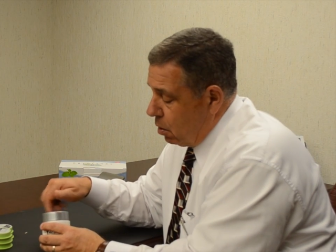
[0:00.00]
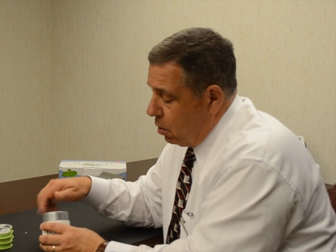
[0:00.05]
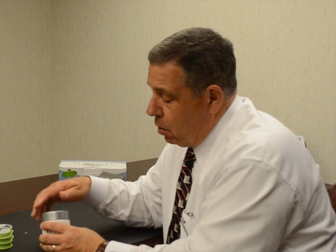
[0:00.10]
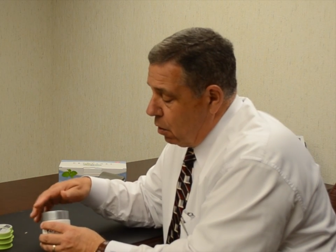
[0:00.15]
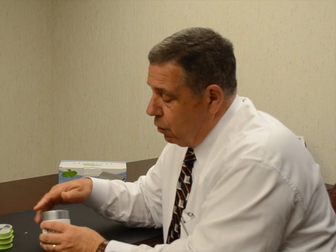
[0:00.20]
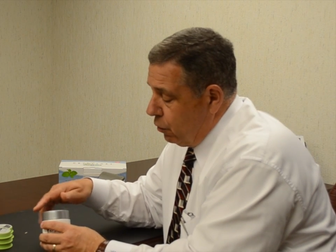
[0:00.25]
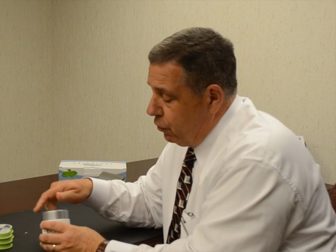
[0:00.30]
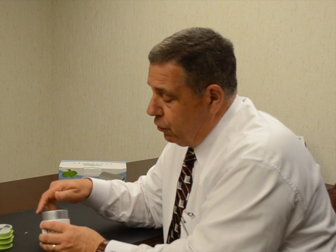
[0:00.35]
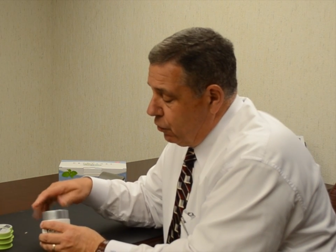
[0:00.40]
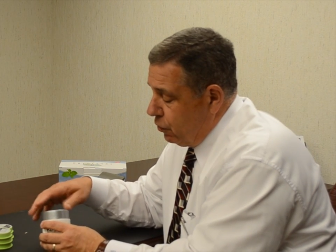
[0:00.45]

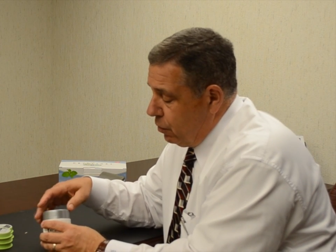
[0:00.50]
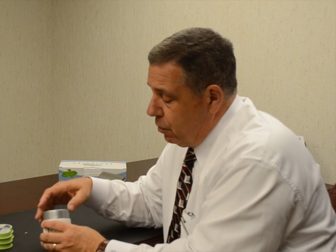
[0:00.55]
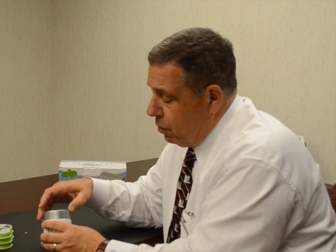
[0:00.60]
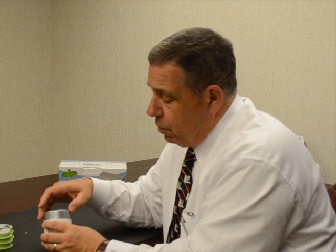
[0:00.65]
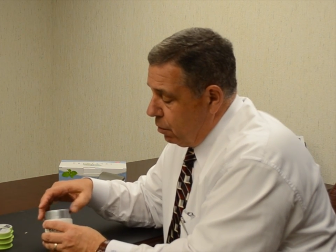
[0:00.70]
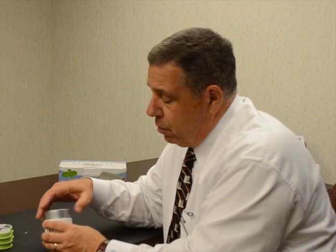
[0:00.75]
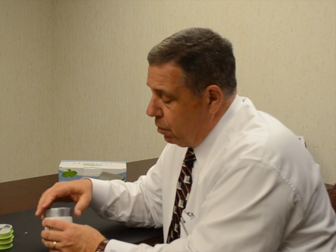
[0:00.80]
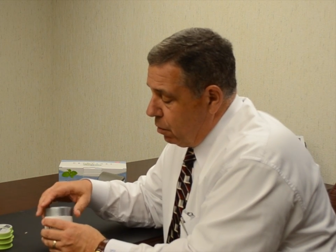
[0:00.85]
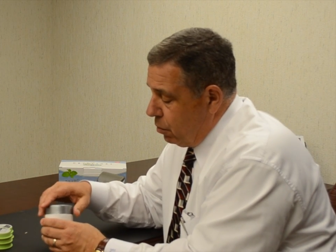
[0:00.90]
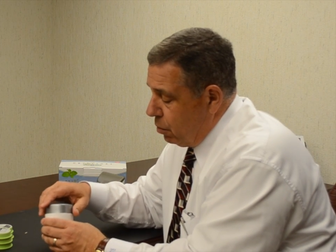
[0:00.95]
close
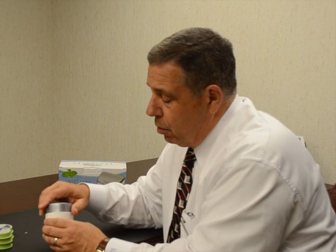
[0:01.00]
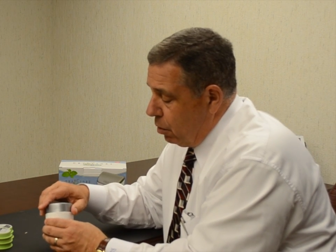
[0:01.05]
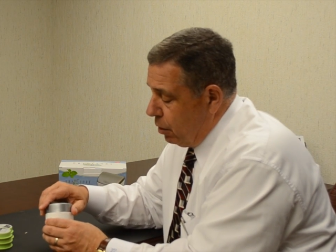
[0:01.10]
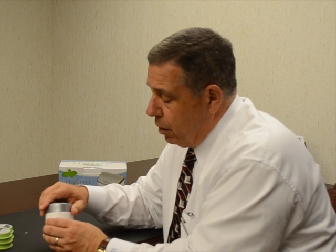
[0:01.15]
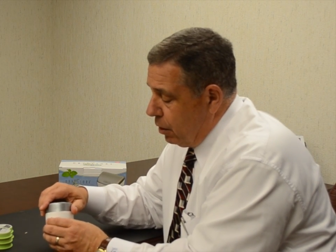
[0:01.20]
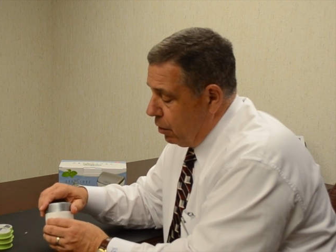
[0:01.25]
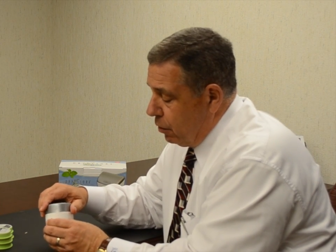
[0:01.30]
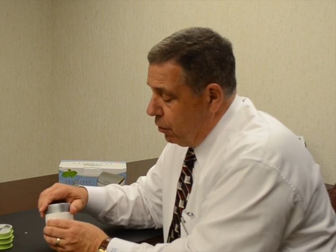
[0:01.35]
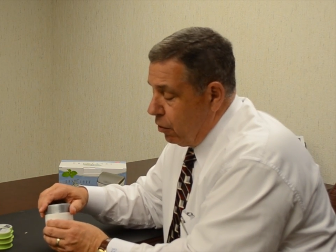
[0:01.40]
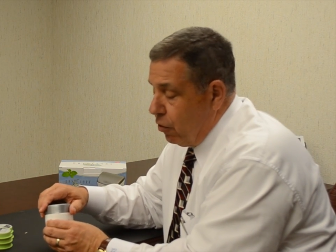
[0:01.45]
the
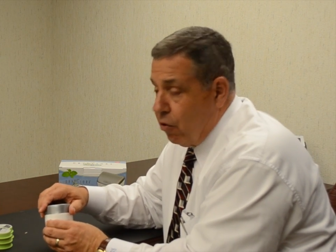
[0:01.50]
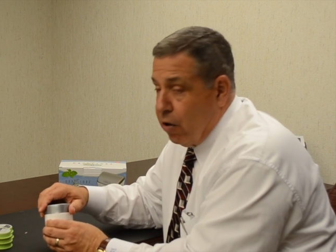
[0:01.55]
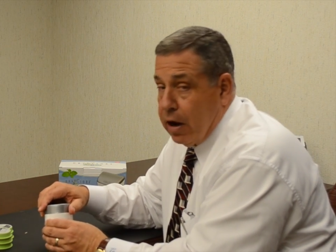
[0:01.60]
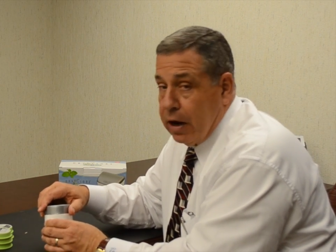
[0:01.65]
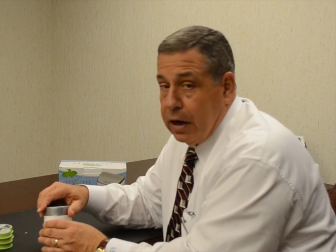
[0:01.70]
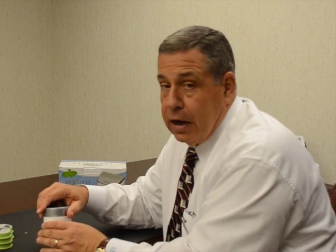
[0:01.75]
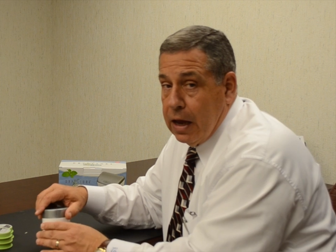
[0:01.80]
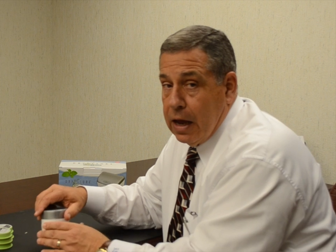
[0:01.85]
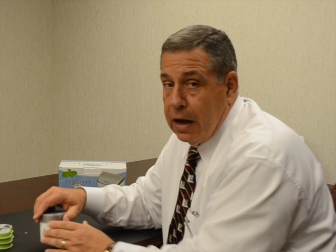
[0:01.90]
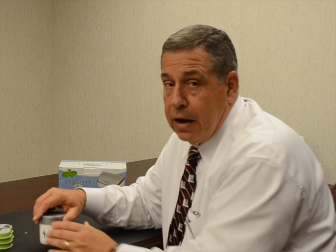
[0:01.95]
lid on the
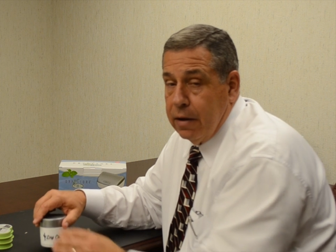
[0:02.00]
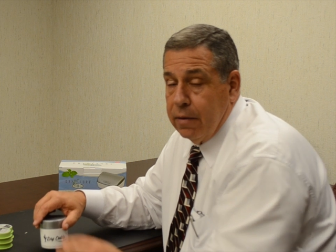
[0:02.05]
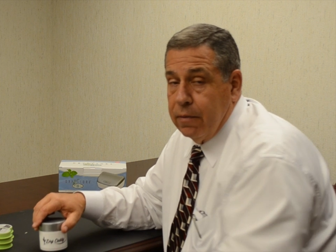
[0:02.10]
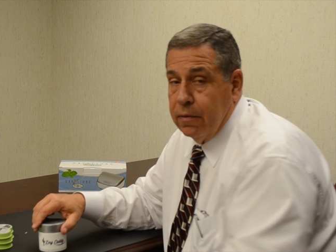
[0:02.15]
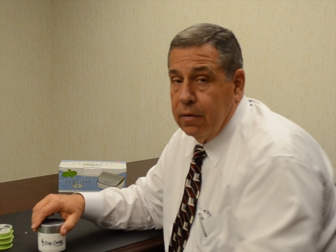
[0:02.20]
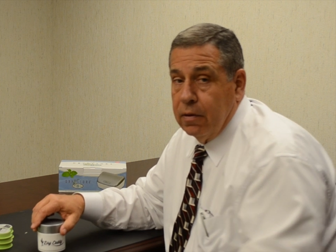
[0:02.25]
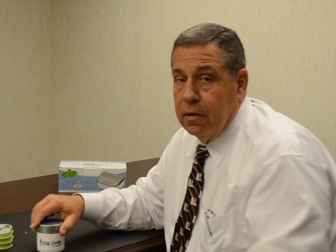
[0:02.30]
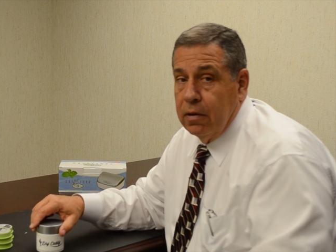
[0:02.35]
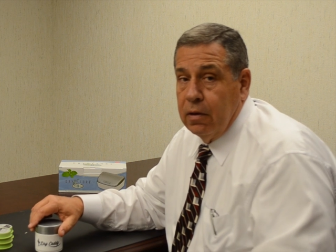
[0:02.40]
Dry Caddy.